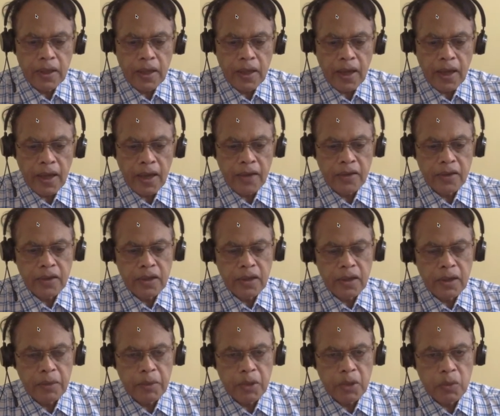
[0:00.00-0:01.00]
and
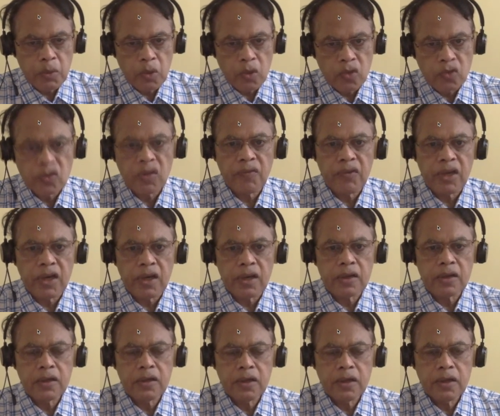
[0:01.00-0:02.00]
bit more severe
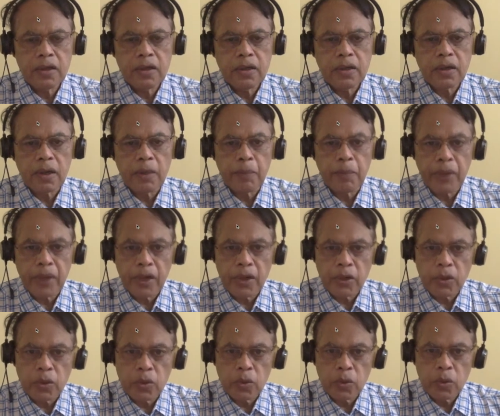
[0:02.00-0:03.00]

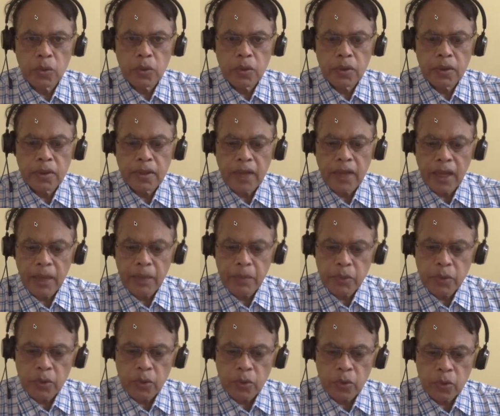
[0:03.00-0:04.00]
compared to type
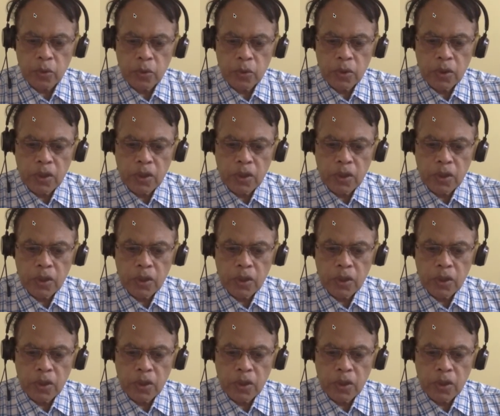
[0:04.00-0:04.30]
2,